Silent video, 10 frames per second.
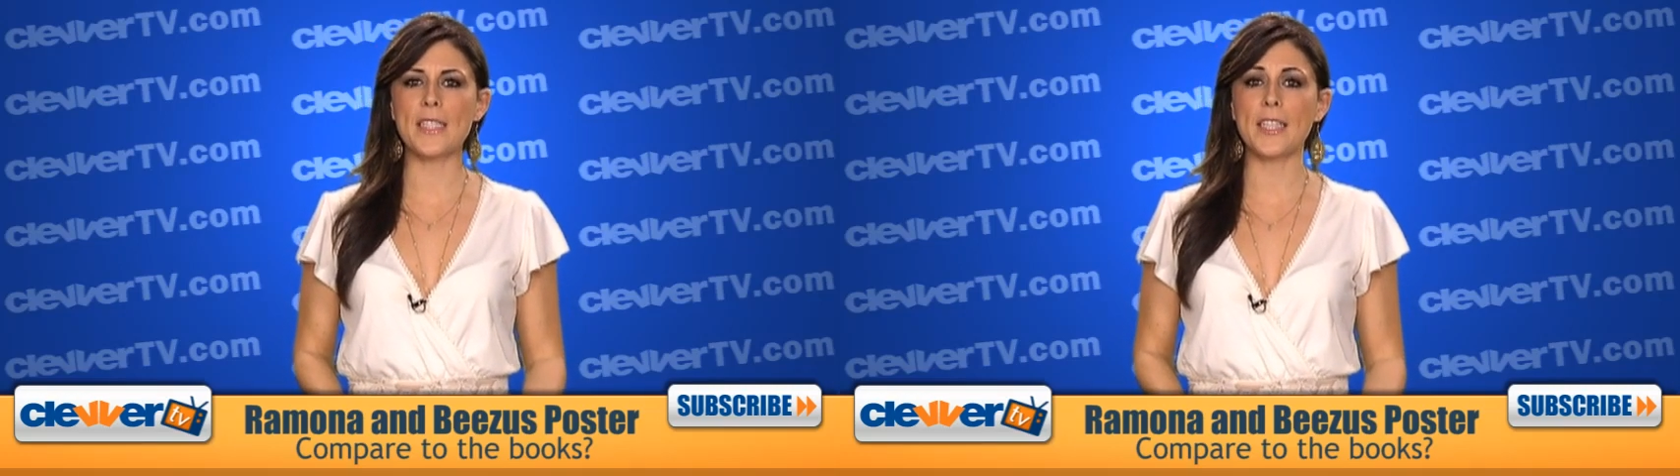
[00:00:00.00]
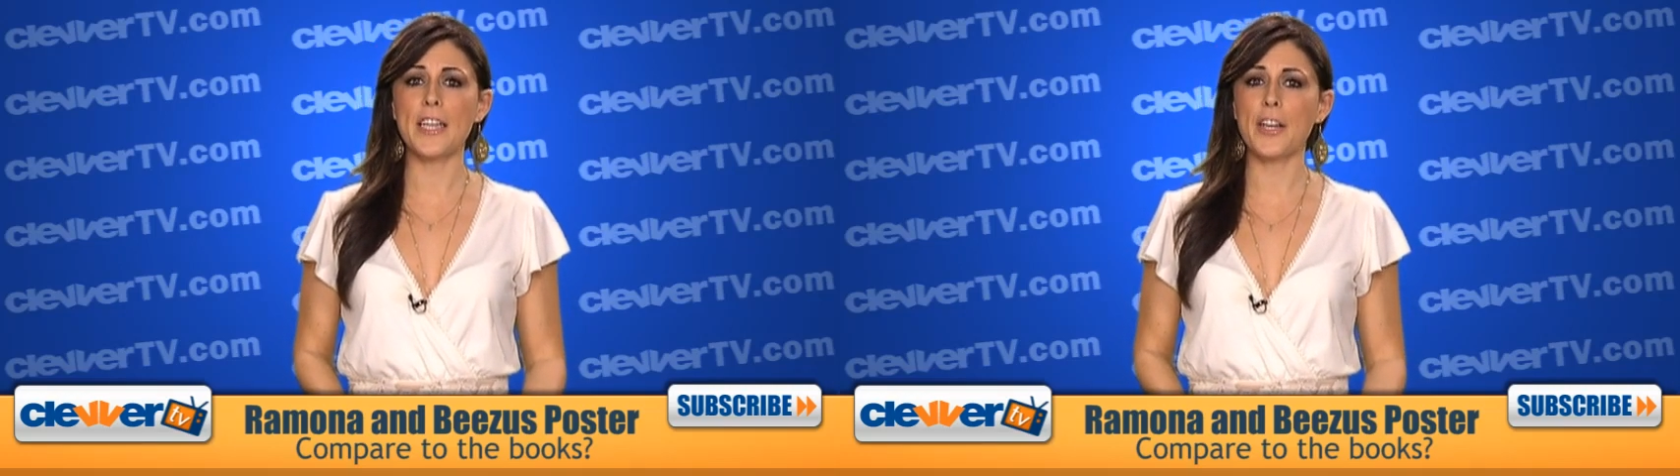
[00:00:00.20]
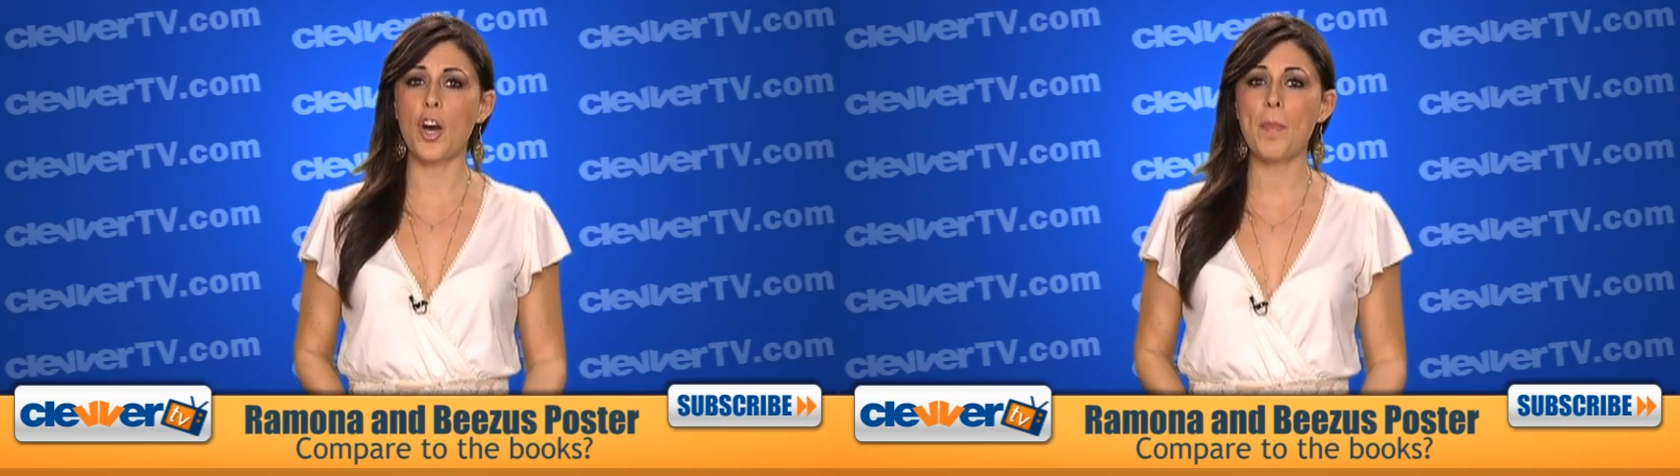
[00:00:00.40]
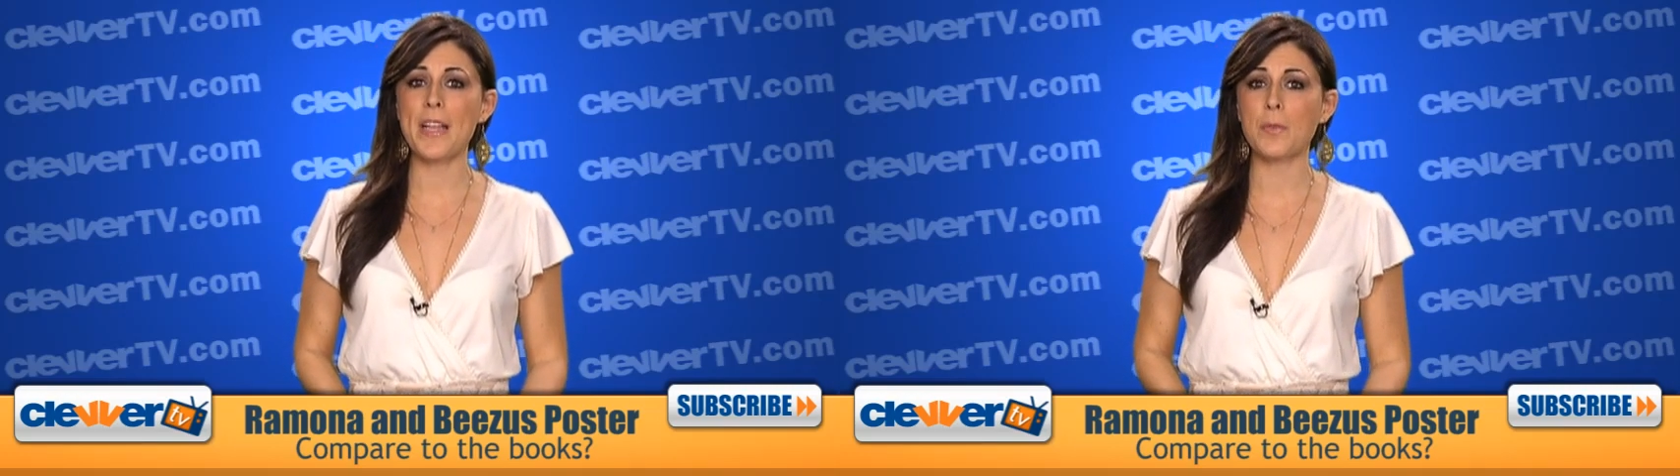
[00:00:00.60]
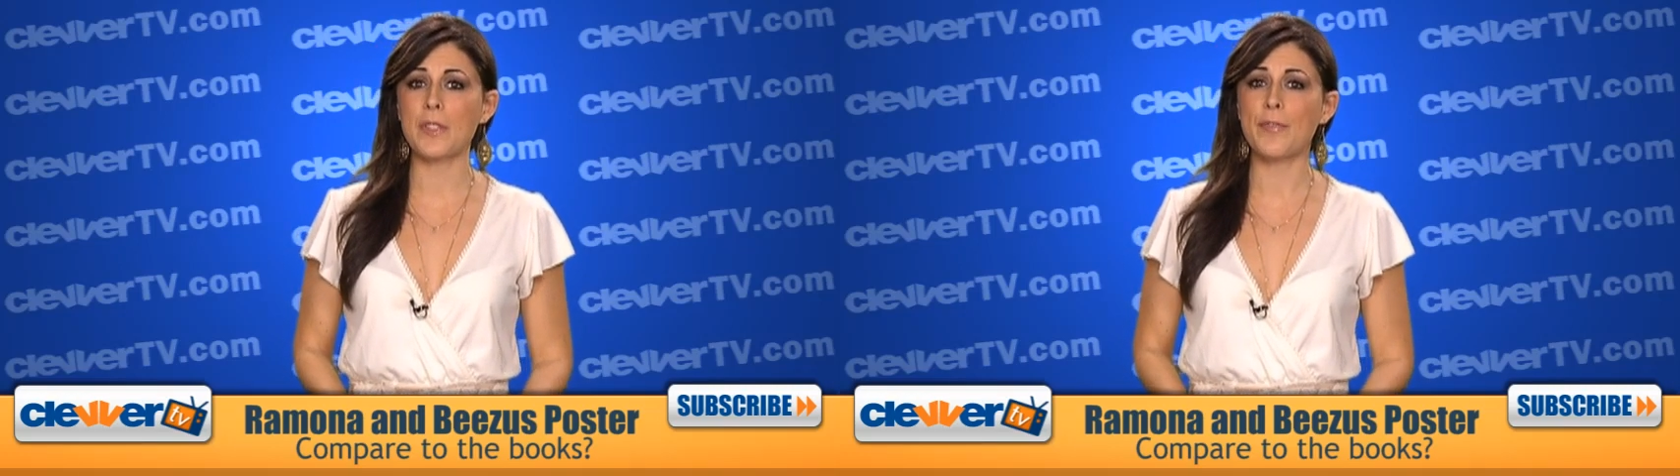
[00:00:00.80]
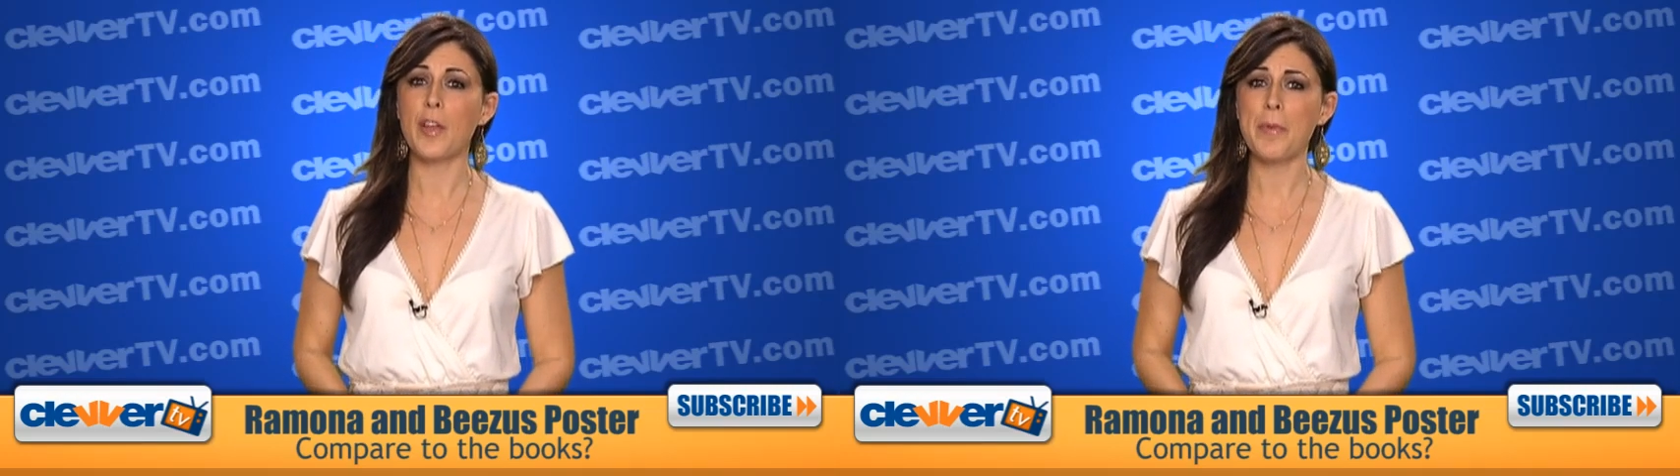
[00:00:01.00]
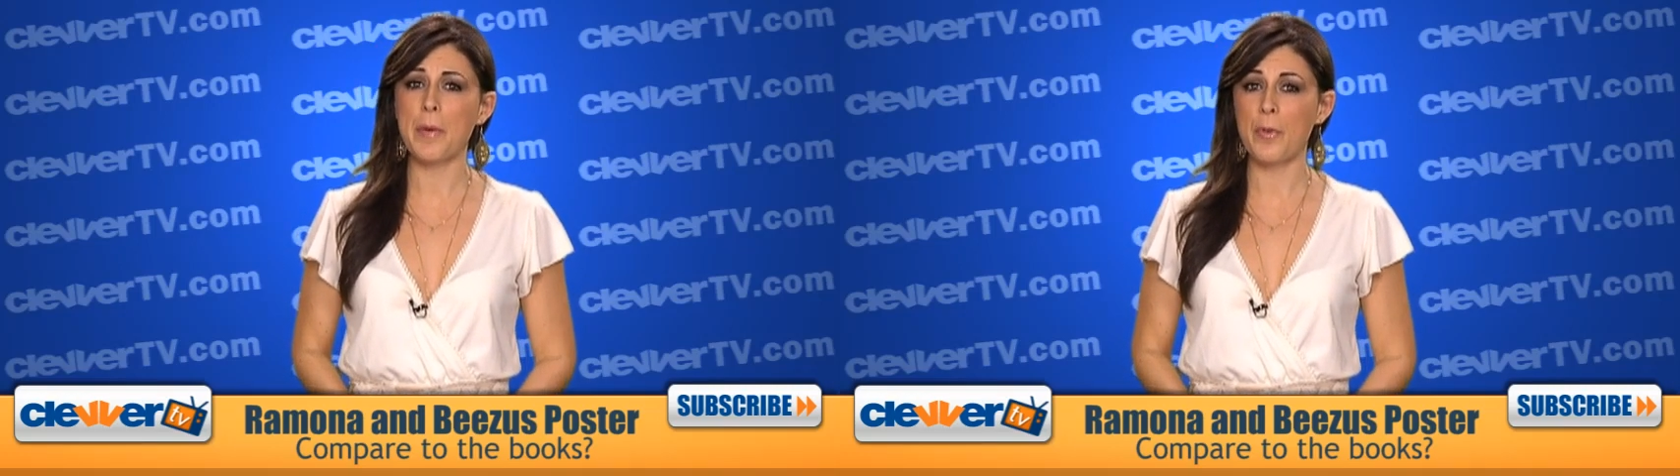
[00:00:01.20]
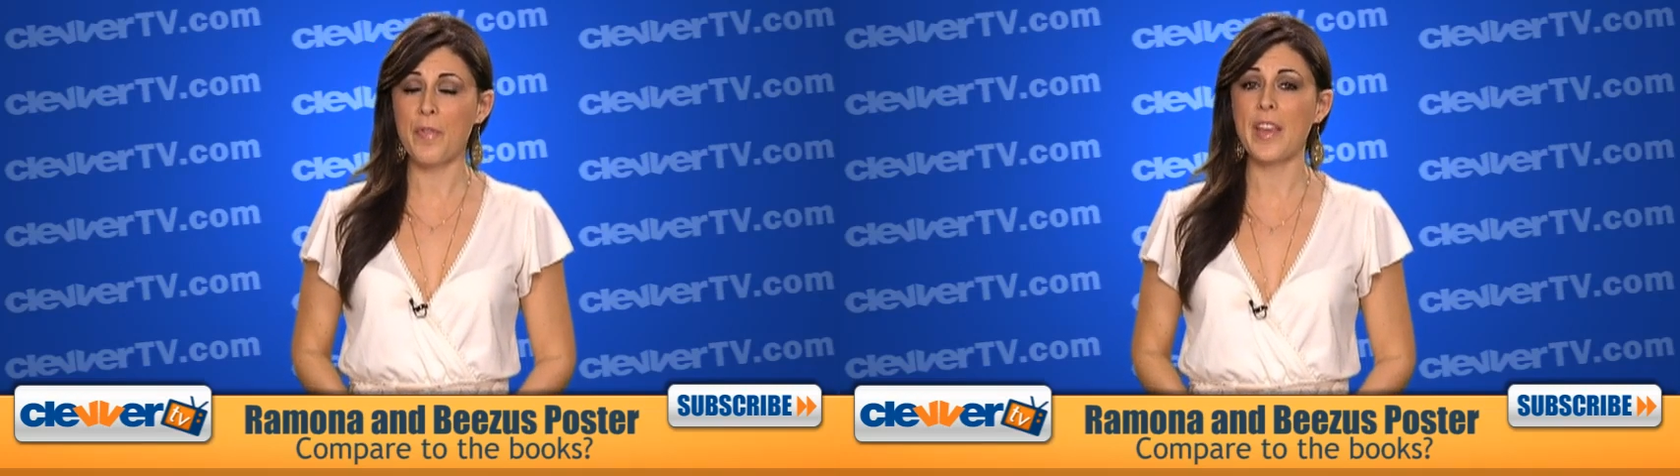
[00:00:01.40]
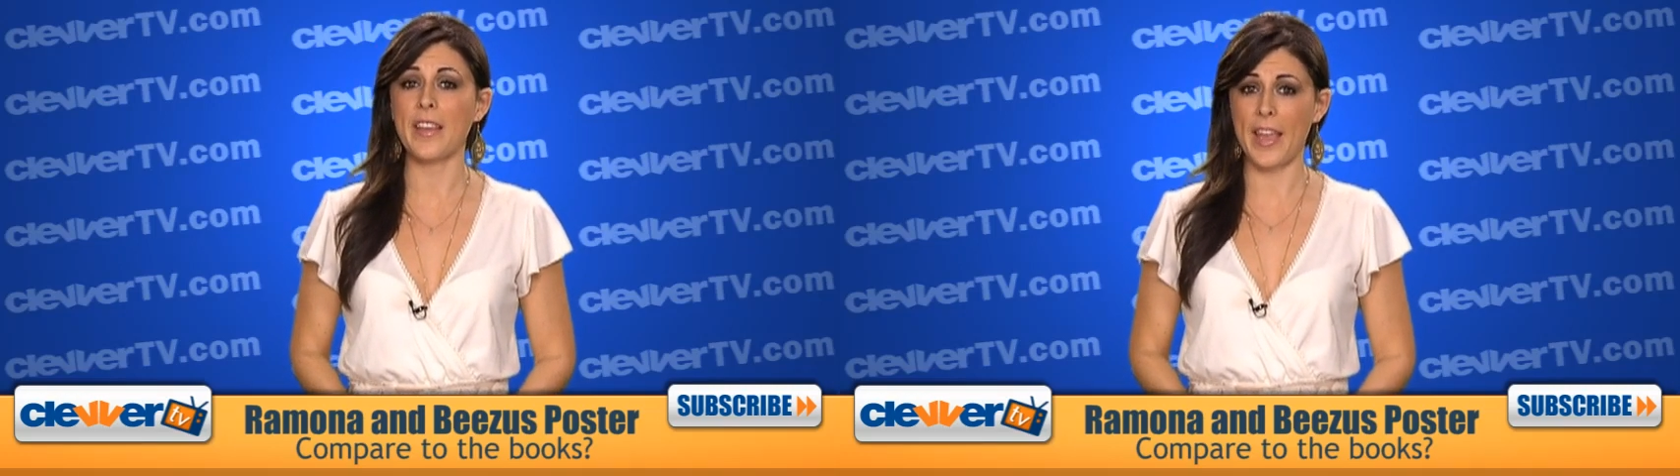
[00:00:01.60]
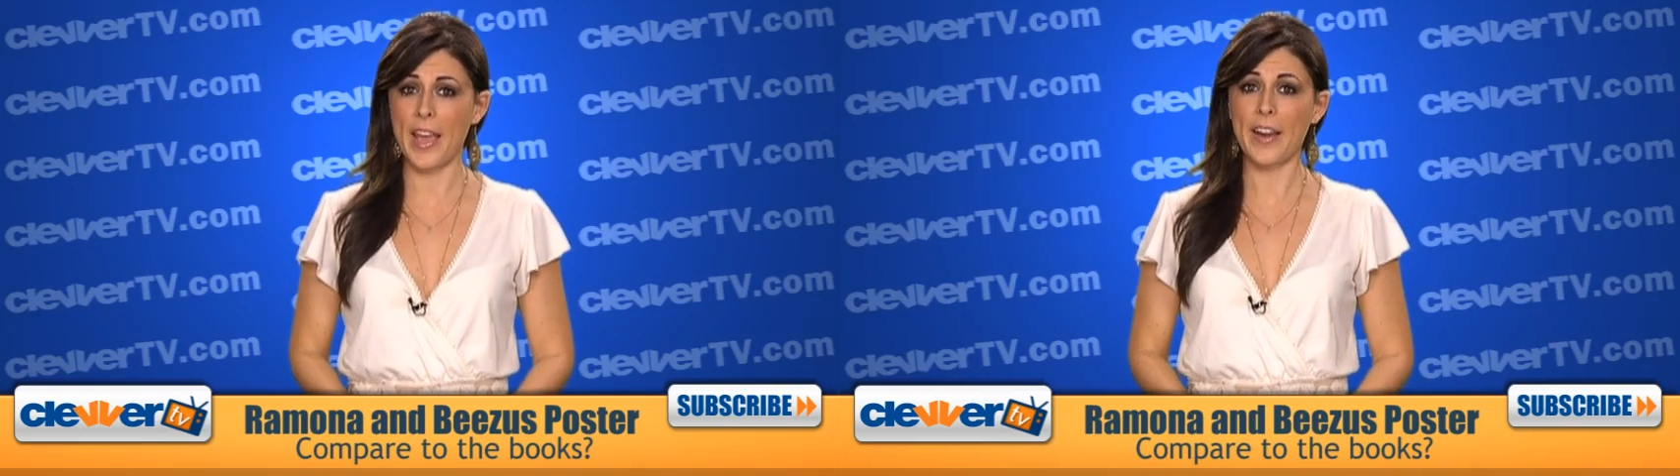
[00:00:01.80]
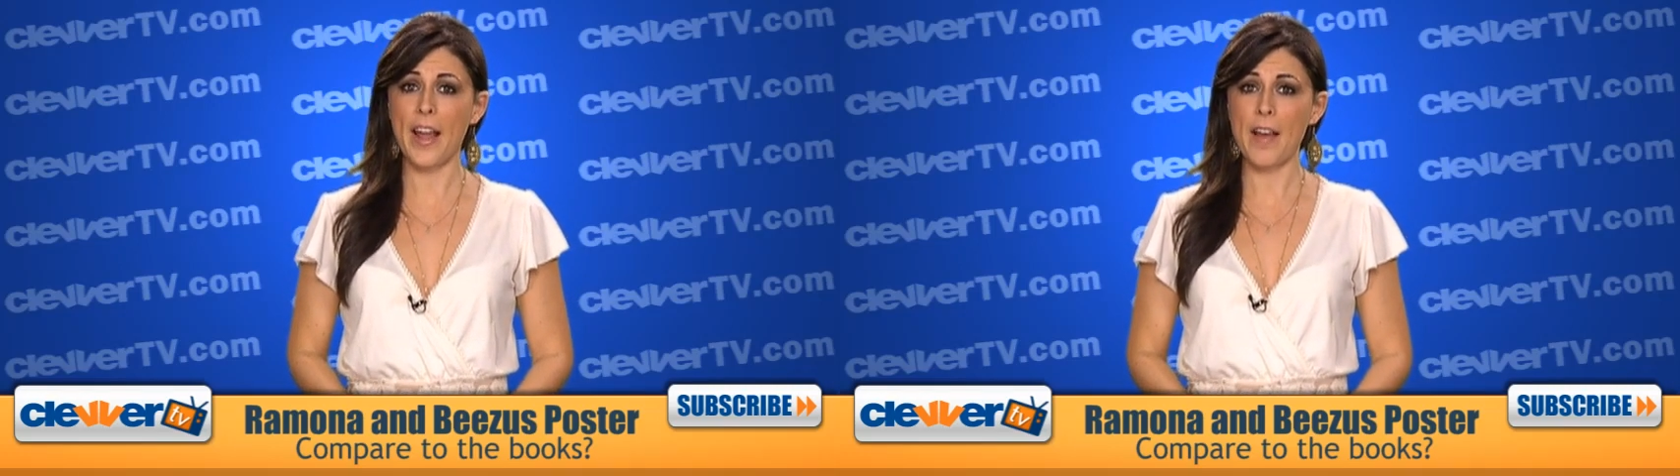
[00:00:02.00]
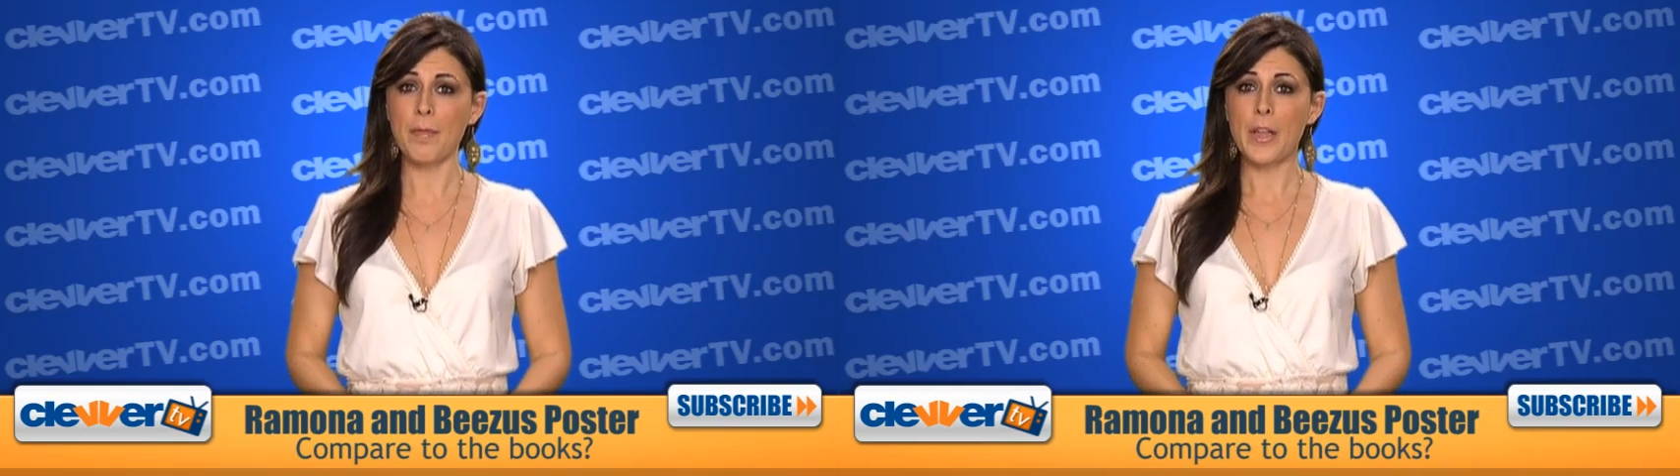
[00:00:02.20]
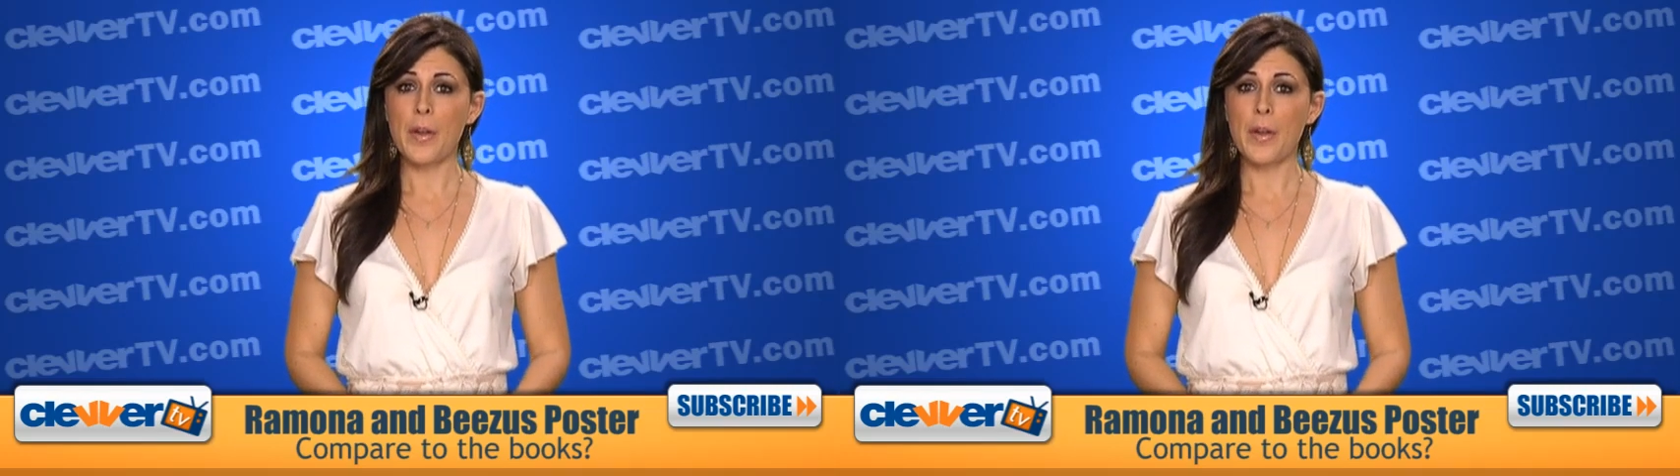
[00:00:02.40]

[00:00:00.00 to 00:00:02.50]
Selena Gomez was filming a movie in Canada?